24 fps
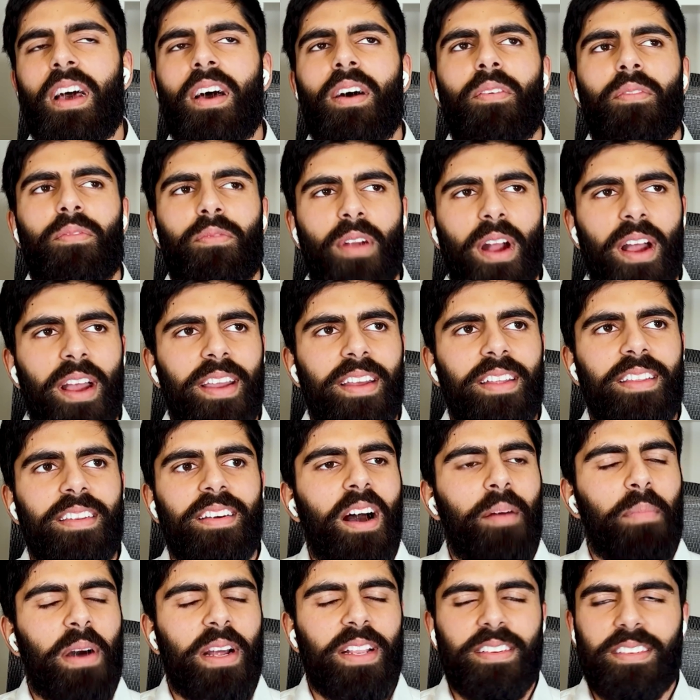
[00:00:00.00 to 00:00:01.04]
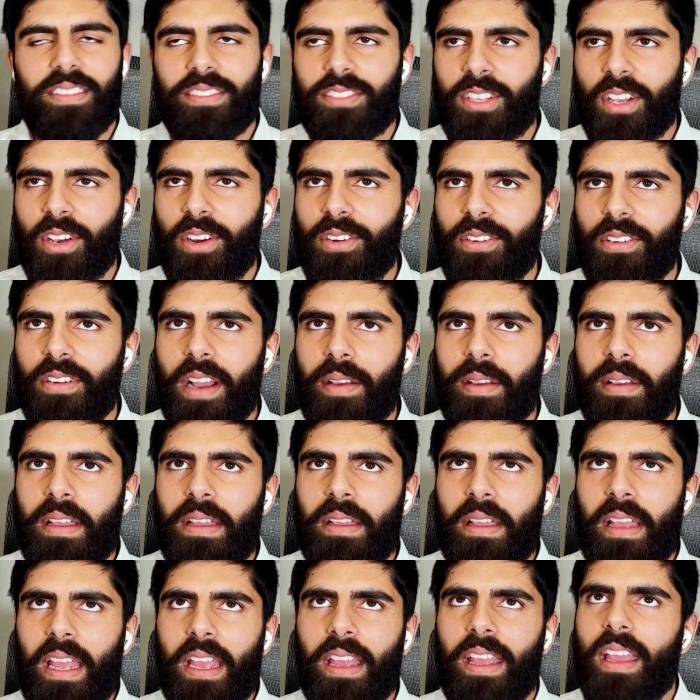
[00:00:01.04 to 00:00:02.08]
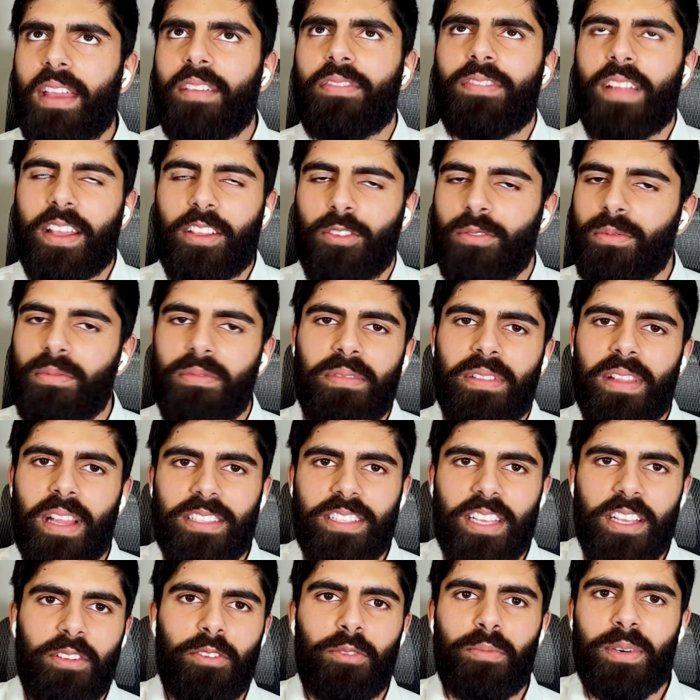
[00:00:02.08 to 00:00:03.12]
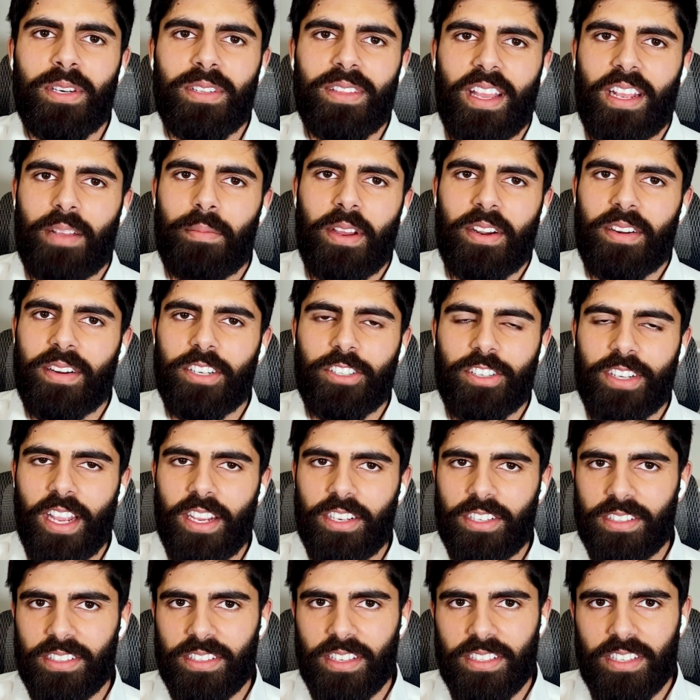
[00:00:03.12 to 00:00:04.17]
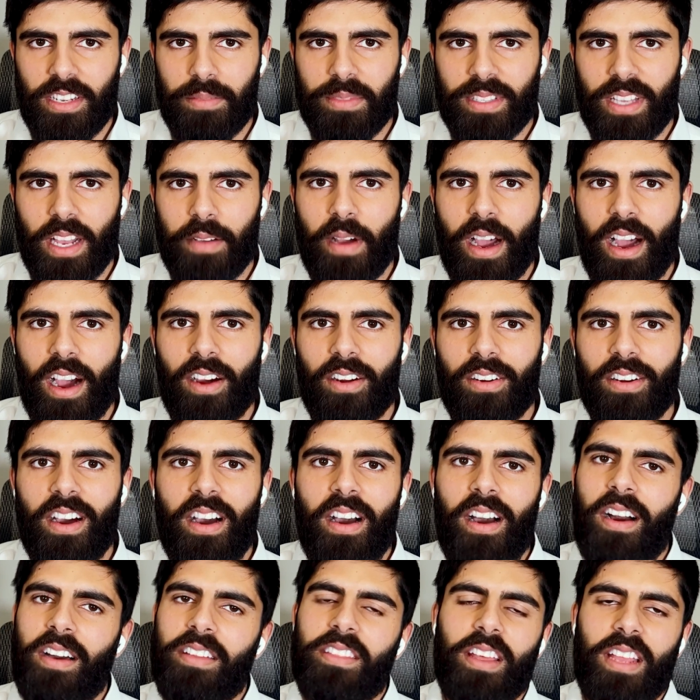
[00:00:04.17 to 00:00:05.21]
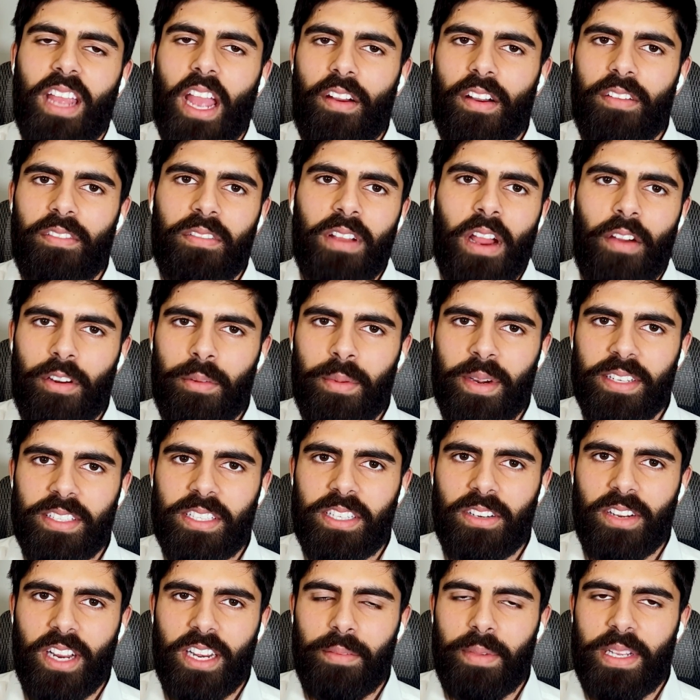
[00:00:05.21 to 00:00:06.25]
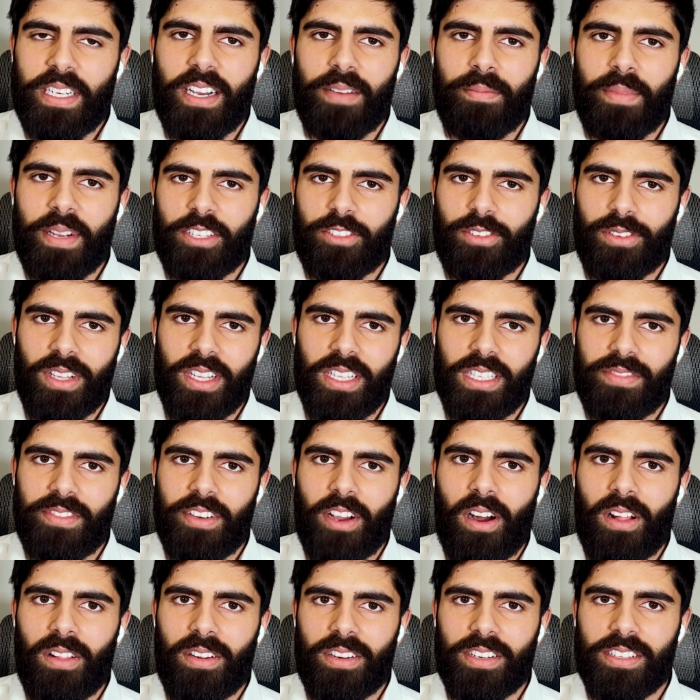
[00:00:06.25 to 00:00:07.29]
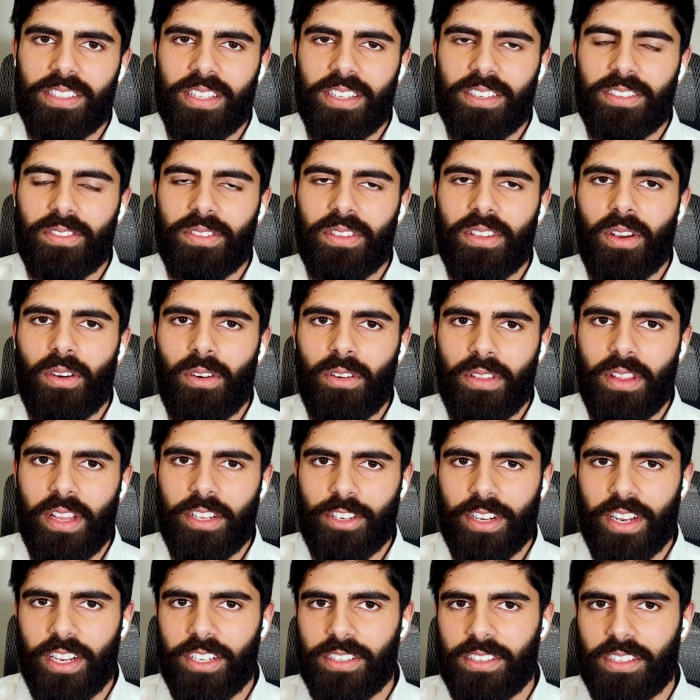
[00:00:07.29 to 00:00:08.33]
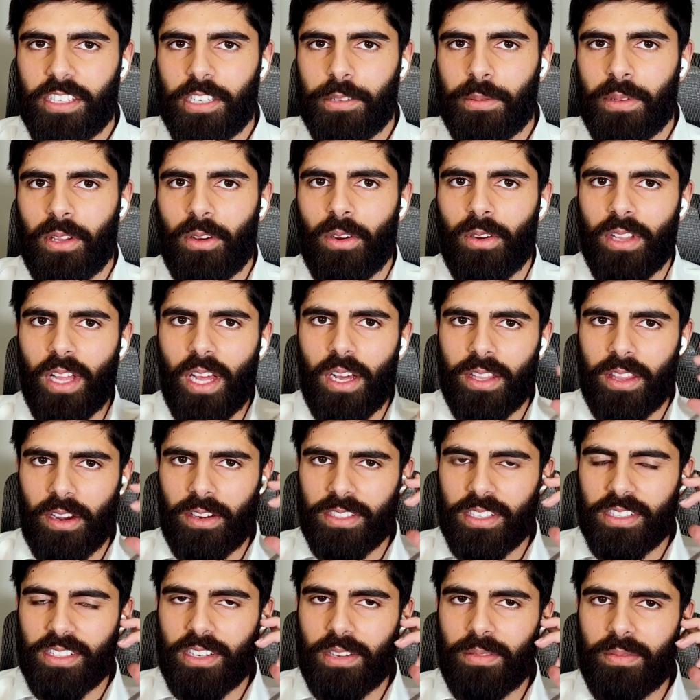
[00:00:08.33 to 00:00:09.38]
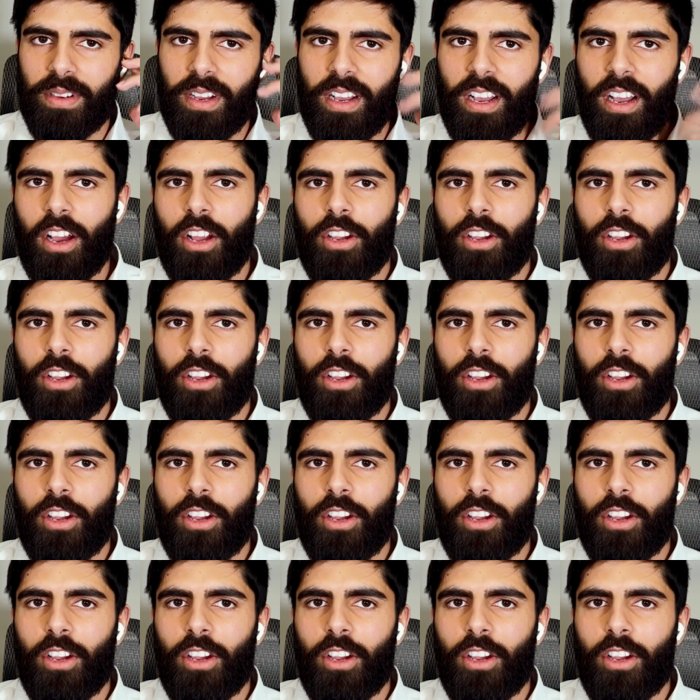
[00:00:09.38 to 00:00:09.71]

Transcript: Right. But so if like let's say you build like a better education system somehow, the government is still going to be dumping trillions of dollars into the old education system or the old healthcare system.